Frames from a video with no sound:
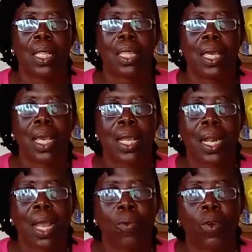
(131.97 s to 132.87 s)
There
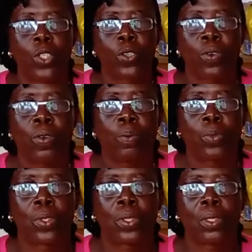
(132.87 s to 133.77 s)
are
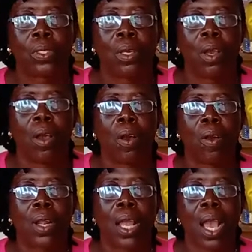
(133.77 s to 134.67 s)
washrooms
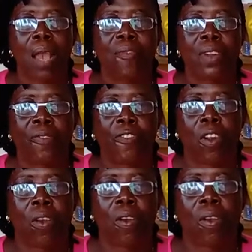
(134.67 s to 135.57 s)
on every
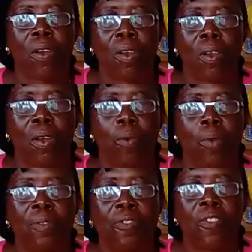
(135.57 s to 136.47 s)
floor
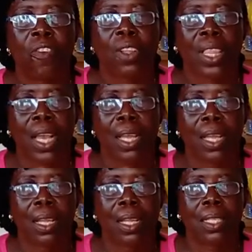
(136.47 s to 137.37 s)
with water
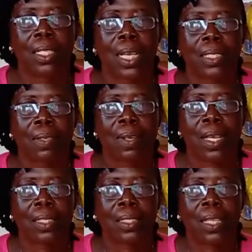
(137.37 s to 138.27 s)
that
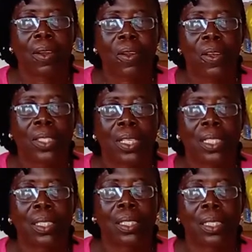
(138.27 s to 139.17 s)
runs the
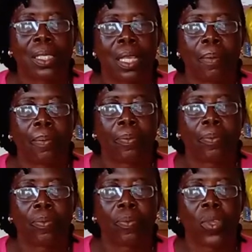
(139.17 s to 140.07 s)
closet system.
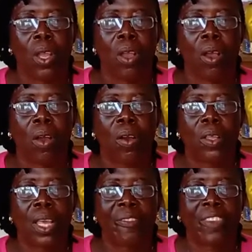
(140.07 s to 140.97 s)

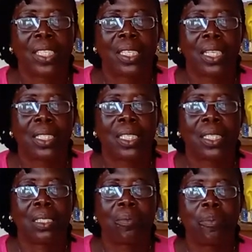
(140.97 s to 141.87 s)
Other
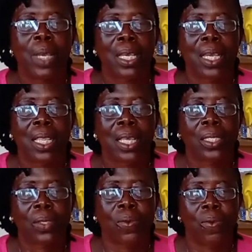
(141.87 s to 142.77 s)
facilities making the
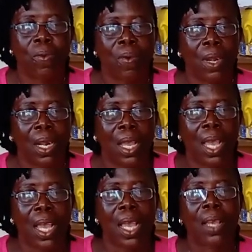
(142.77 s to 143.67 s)
school
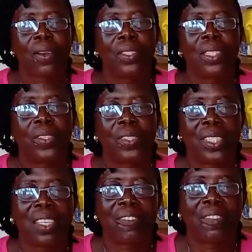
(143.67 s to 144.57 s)
a
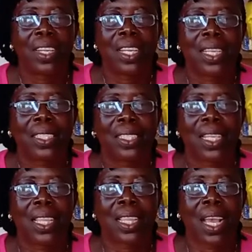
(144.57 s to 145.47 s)
conducive learning
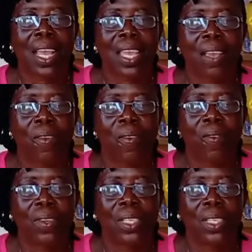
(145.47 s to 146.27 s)
center include